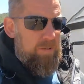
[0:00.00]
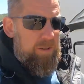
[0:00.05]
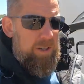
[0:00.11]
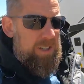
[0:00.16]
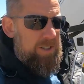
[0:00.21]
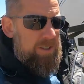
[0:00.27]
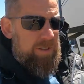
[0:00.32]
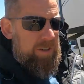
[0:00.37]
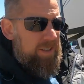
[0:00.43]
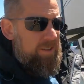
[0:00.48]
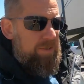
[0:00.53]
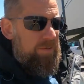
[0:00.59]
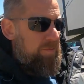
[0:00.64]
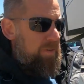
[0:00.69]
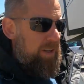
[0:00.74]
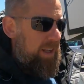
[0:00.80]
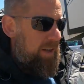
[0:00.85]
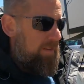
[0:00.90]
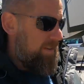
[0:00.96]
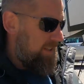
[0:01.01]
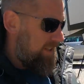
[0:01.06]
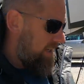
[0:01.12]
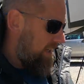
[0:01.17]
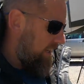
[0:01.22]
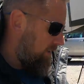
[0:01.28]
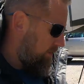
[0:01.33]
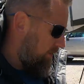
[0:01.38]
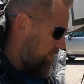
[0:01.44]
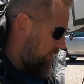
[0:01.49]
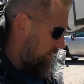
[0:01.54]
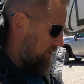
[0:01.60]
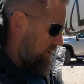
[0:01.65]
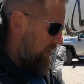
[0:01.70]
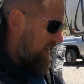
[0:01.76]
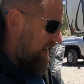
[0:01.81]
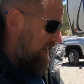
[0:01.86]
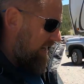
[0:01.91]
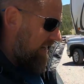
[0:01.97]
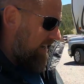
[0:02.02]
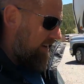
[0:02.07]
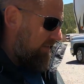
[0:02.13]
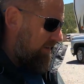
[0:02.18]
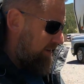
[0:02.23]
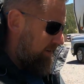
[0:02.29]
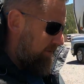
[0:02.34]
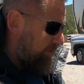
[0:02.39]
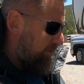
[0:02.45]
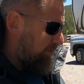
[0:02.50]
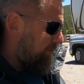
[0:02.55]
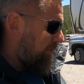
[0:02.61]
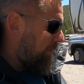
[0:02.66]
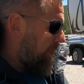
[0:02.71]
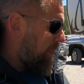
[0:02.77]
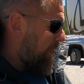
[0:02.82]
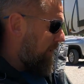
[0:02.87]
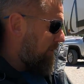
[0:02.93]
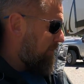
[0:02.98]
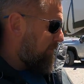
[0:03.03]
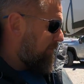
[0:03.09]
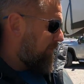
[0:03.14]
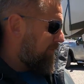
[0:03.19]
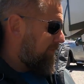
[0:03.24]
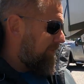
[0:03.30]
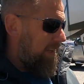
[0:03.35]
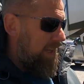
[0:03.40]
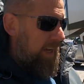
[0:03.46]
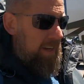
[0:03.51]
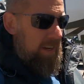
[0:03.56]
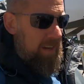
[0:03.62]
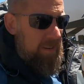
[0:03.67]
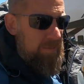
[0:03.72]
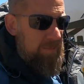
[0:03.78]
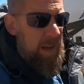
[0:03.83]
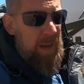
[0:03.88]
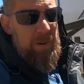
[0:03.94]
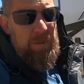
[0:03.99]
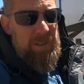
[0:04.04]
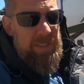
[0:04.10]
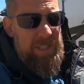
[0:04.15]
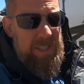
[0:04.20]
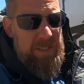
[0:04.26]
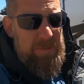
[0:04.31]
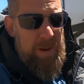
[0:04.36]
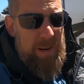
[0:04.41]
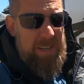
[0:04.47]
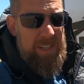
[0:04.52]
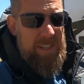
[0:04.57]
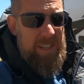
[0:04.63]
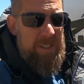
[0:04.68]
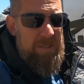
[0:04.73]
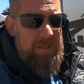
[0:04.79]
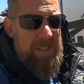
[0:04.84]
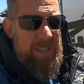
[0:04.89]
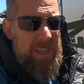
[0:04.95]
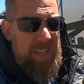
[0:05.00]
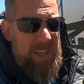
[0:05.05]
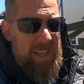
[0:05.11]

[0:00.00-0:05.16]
which we love this thing. We've used the heck out of it. I wasn't expecting to use it